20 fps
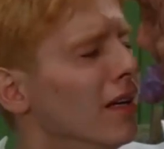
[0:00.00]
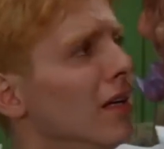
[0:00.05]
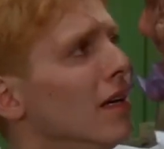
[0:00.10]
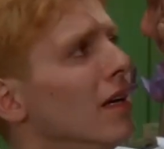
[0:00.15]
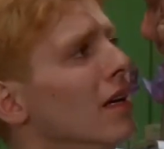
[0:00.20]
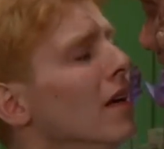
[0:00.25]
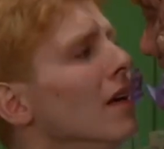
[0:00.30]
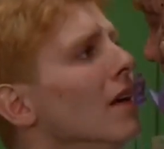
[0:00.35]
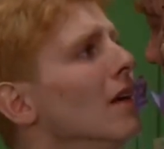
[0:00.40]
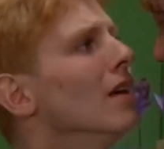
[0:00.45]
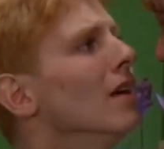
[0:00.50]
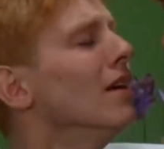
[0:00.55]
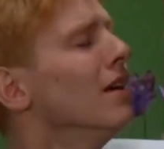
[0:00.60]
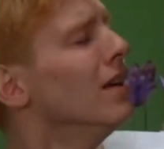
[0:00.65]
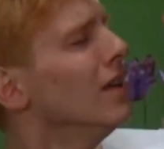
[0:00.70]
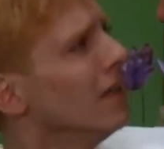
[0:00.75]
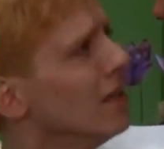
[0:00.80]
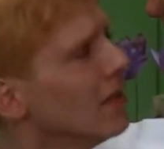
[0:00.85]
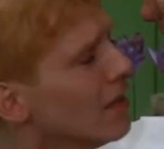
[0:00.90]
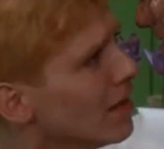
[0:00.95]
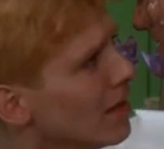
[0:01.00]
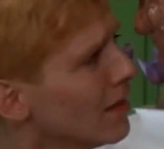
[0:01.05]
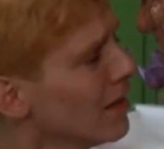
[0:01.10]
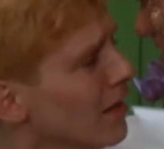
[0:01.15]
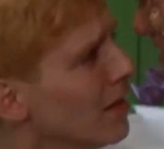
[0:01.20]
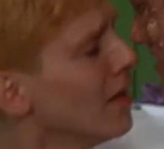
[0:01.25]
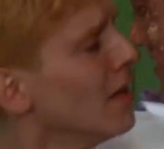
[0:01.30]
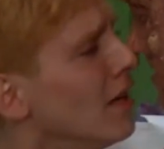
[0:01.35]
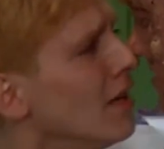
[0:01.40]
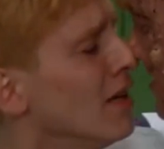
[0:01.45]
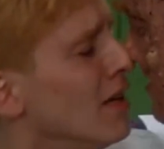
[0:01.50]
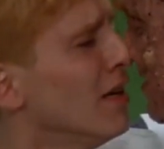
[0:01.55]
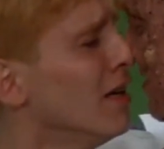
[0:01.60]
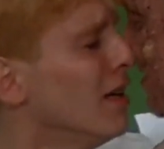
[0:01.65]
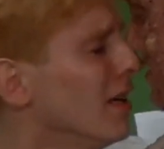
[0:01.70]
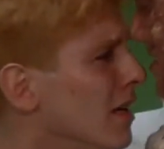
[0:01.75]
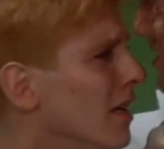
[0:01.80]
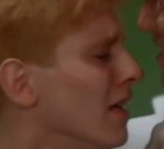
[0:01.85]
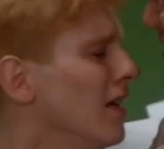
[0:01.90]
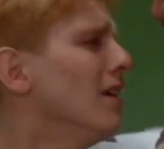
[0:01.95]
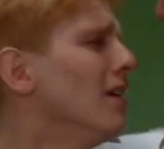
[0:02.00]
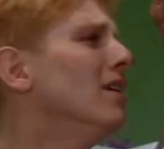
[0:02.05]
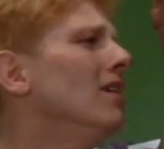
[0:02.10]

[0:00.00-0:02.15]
What the fuck was that? Like, it's not in the